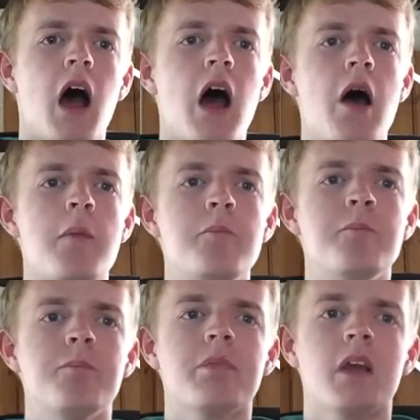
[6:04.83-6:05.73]

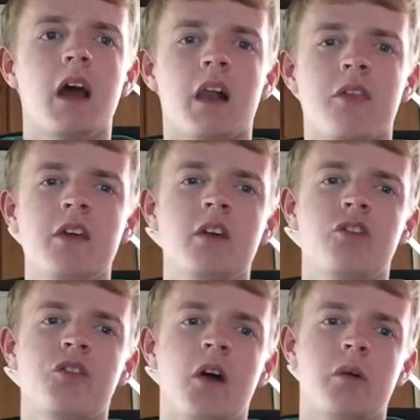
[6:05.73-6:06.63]
And I think
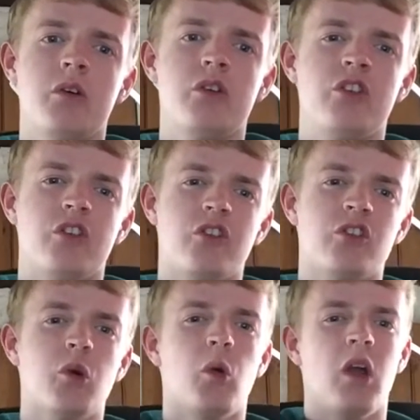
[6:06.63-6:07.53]
as far as
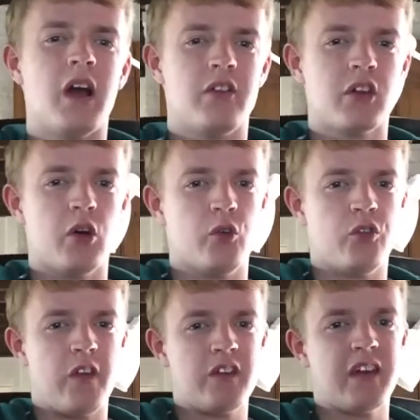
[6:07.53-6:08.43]
scorelines go
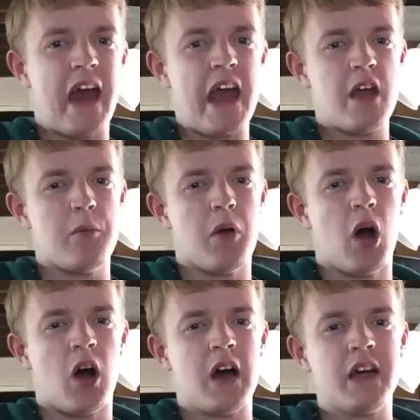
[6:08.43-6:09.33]
for this game,
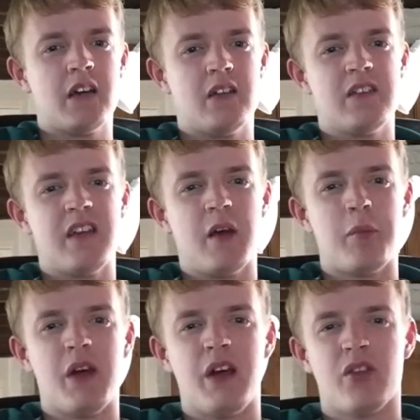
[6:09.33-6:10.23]
I could see
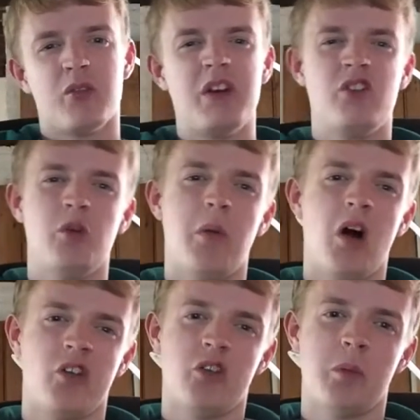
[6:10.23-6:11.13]
it being 3-2
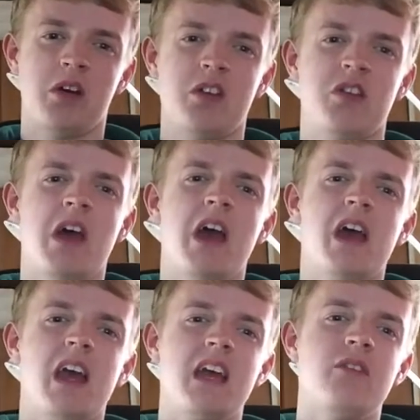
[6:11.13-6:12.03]
Barca, because
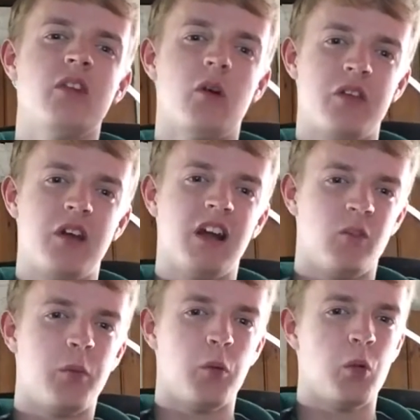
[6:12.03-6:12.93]
even though I think
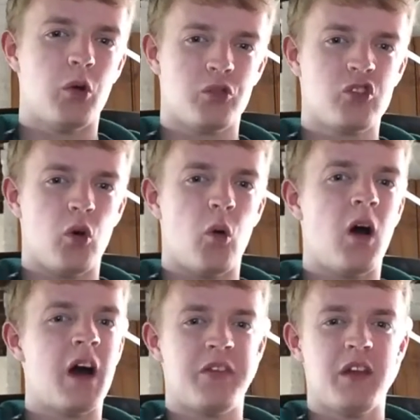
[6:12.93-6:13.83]
Liverpool will
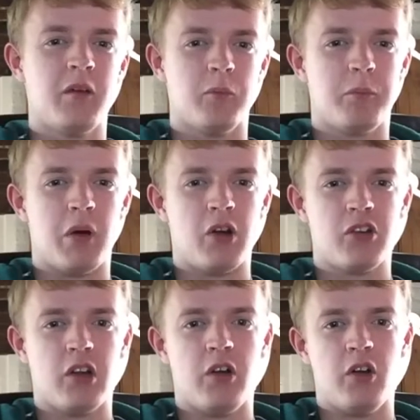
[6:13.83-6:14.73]
score, I think
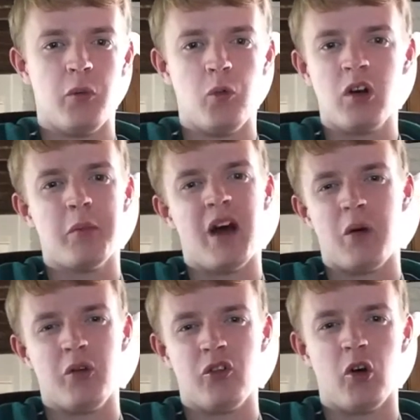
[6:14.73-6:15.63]
Barcelona will come
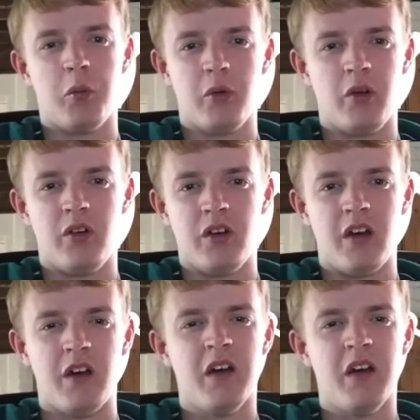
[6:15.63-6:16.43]
out on top and